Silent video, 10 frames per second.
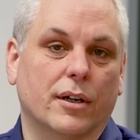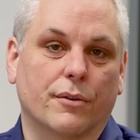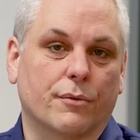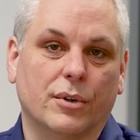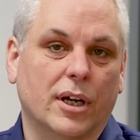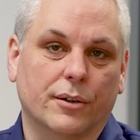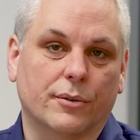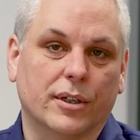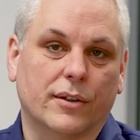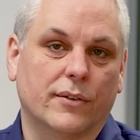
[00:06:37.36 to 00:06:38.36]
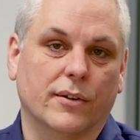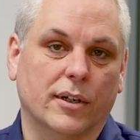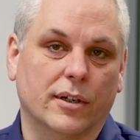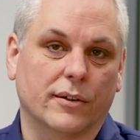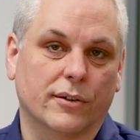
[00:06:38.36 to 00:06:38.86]
300
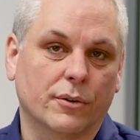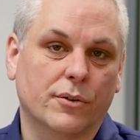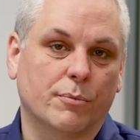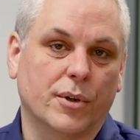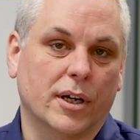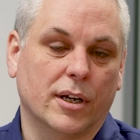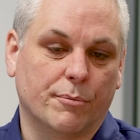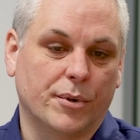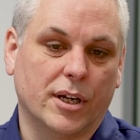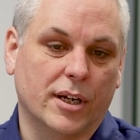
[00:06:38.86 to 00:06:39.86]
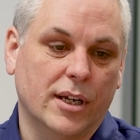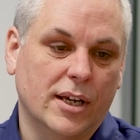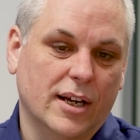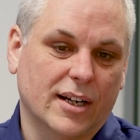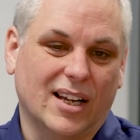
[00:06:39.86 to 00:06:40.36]
slots per
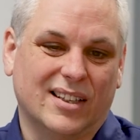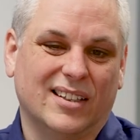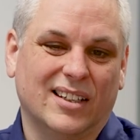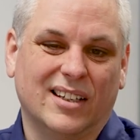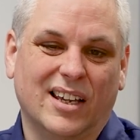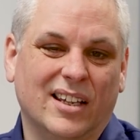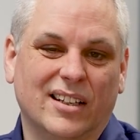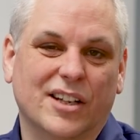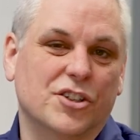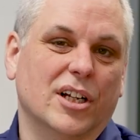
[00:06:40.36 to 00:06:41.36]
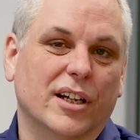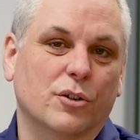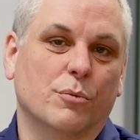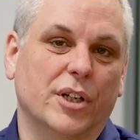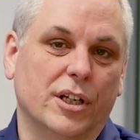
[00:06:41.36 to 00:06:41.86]
cutting and IG
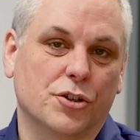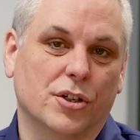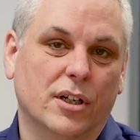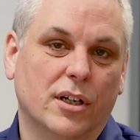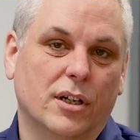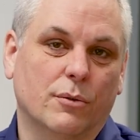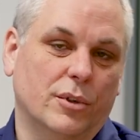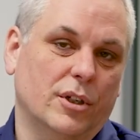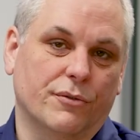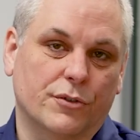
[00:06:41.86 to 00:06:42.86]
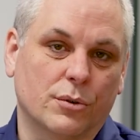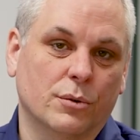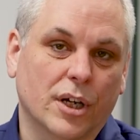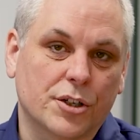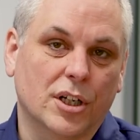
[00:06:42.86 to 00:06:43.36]
line combination. When you have
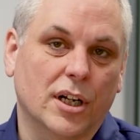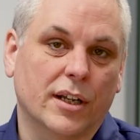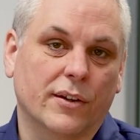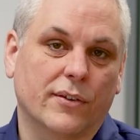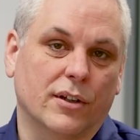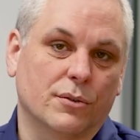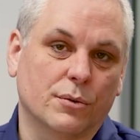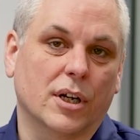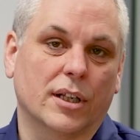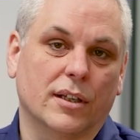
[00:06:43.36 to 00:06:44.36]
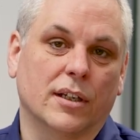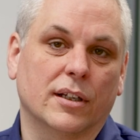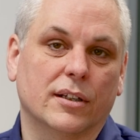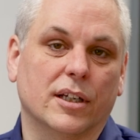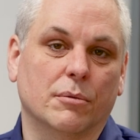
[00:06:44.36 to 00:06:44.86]
2 IG lines and 2
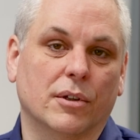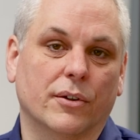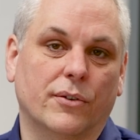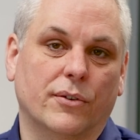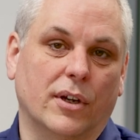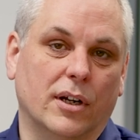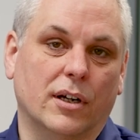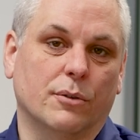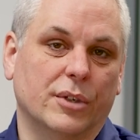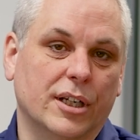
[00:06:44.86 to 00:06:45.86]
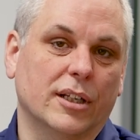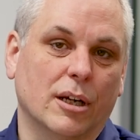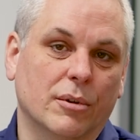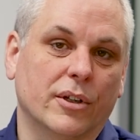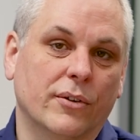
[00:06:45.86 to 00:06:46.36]
cutting tables, we can
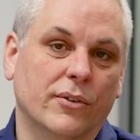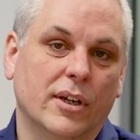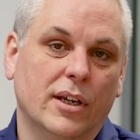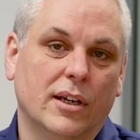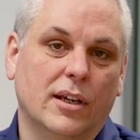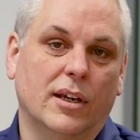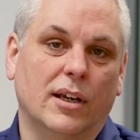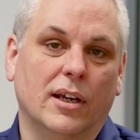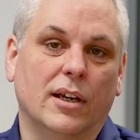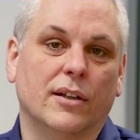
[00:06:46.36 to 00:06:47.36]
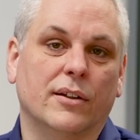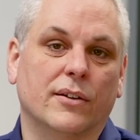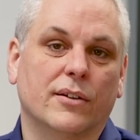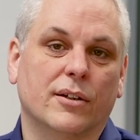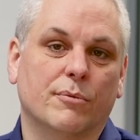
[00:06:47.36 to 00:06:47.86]
double this, and